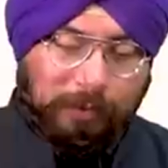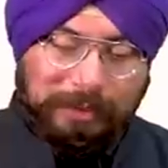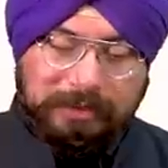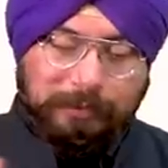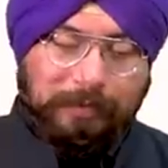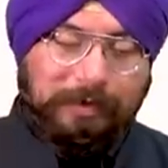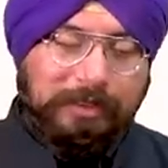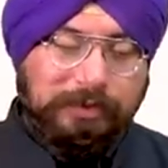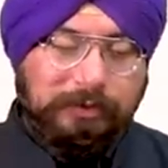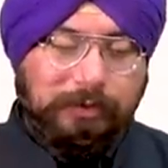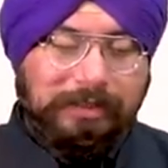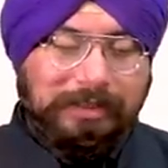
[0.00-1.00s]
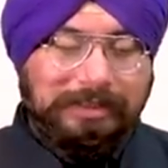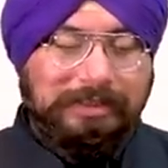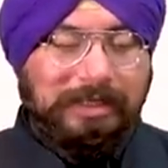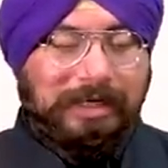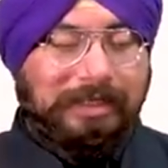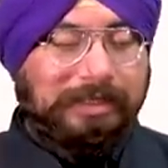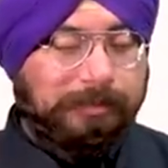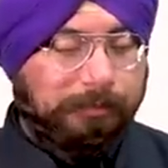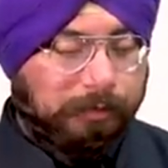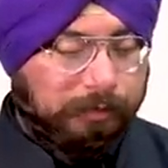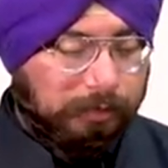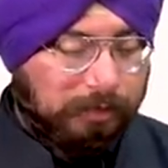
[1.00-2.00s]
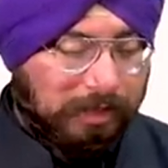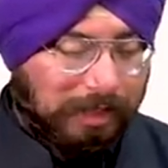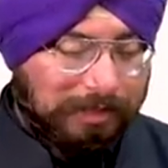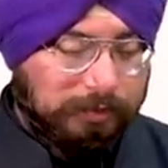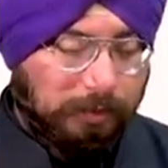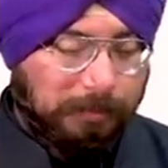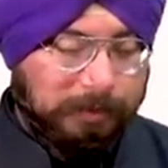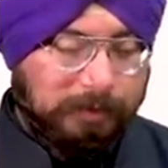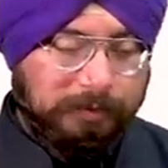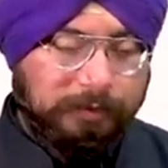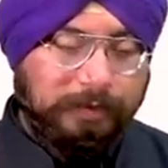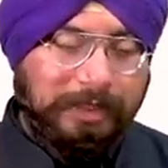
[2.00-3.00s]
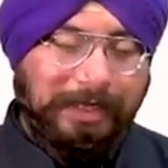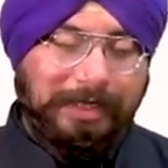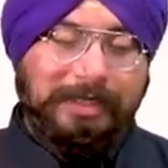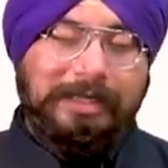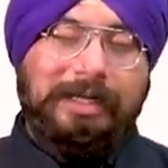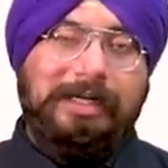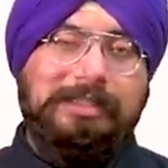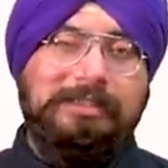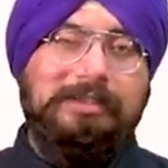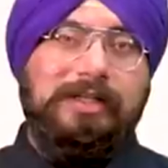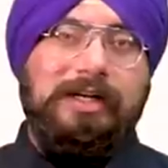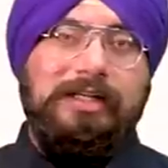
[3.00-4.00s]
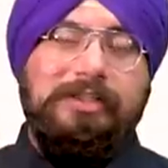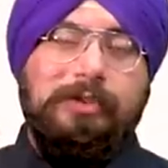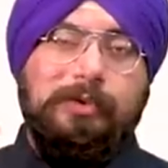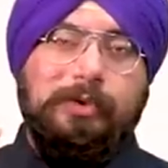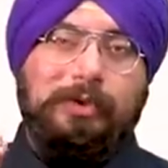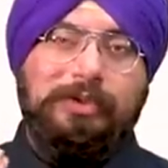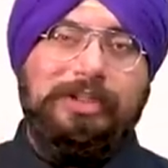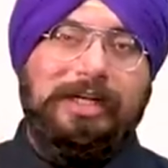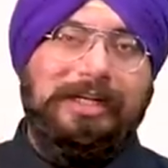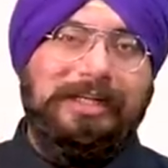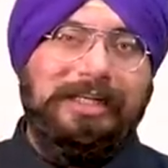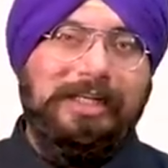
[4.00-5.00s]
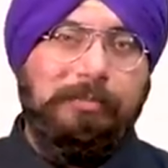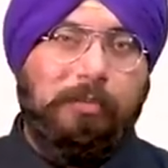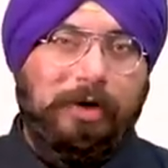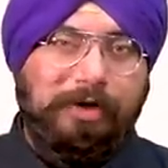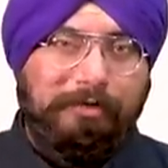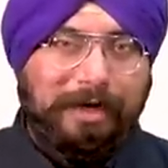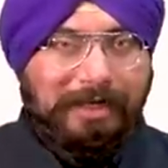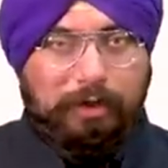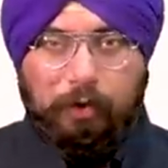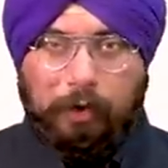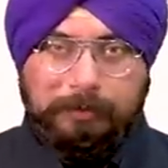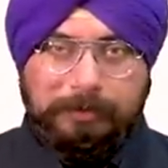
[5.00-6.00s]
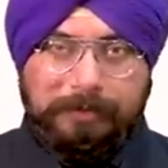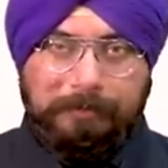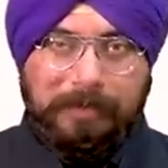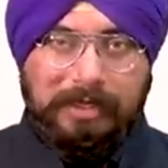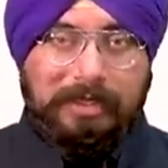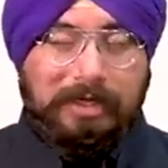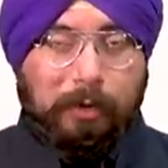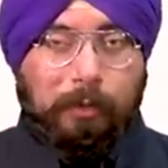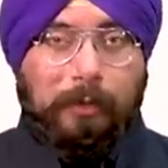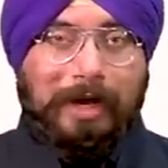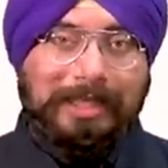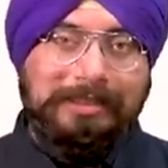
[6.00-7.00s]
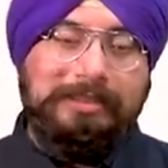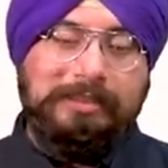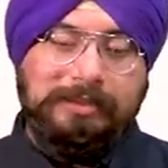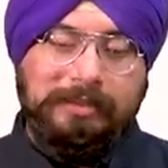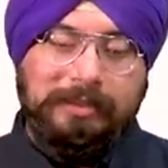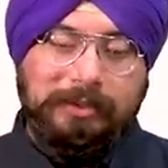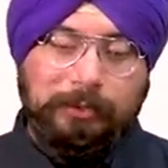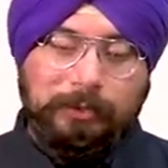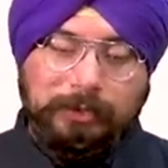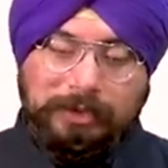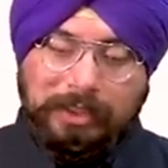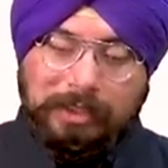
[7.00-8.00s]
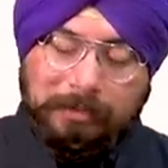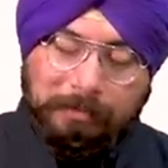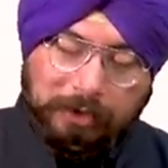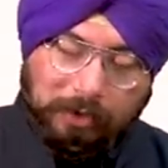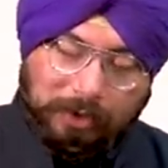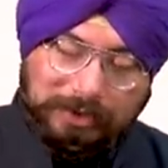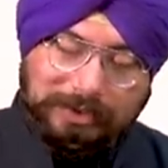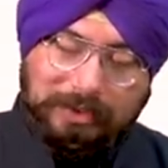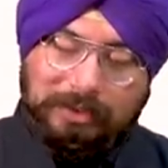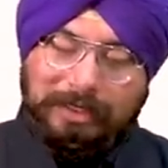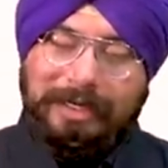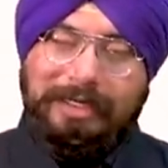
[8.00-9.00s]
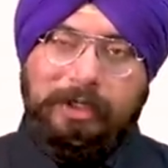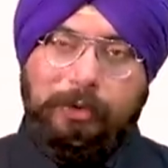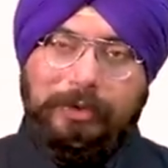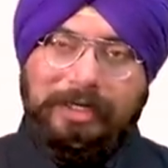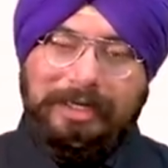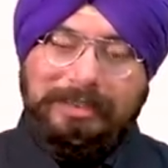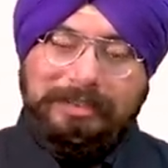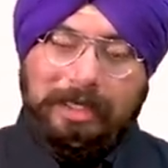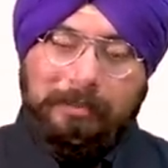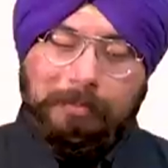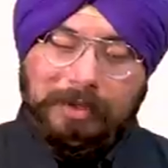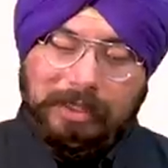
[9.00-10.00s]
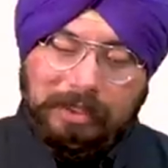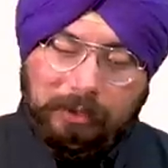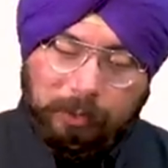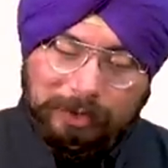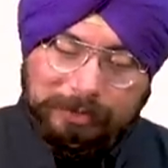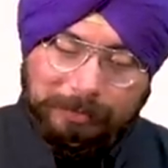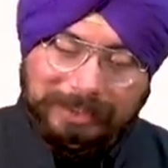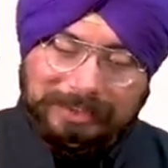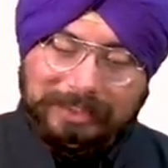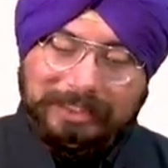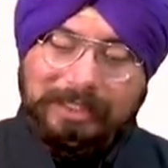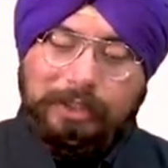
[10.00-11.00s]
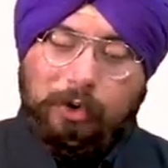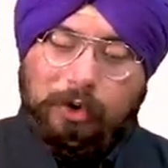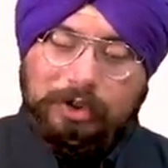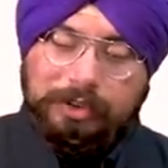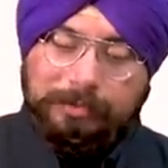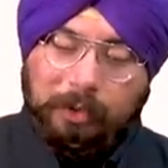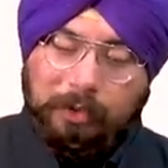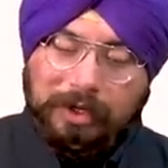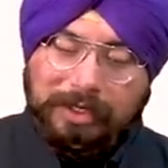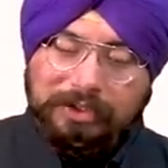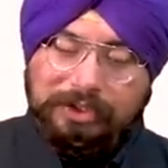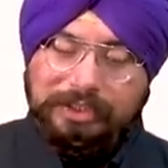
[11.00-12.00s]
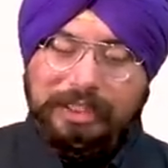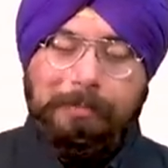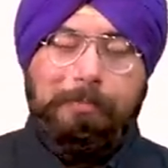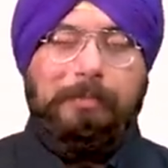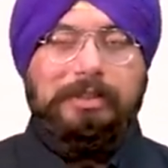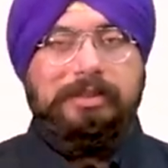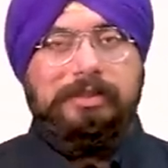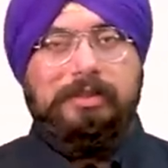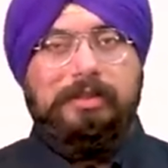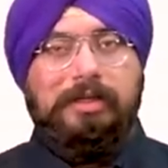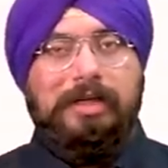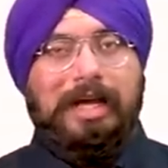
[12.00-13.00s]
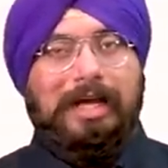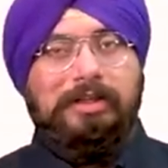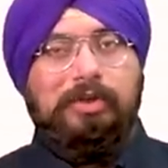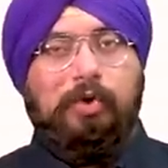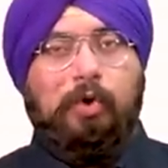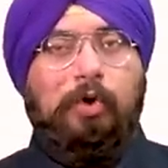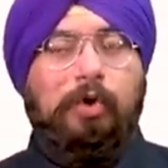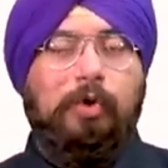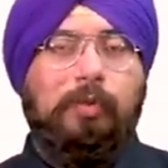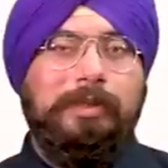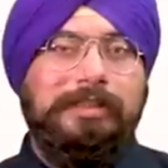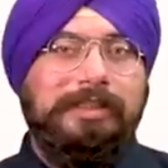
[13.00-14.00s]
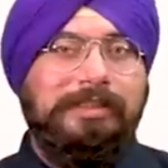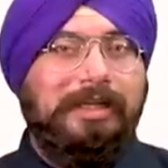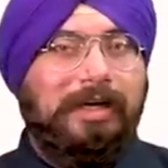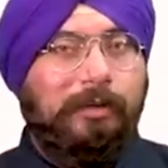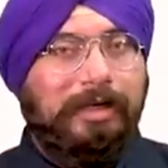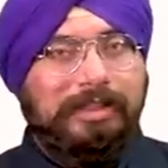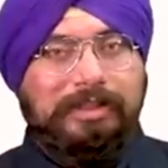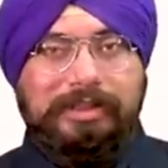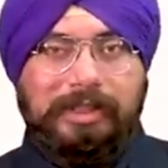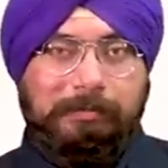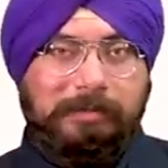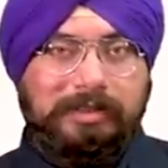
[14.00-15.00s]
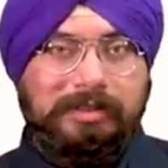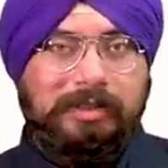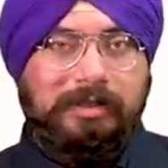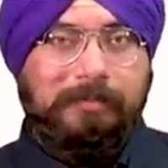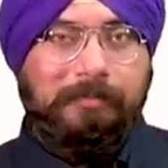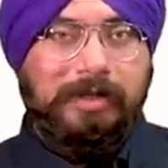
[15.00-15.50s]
once we have understood this, let us move to the last topic of today. It is related to your genetically modified crops. Now, why this is in news? Because a editorial has come which basically talks about our GM mustard and the controversy surrounding GM mustard.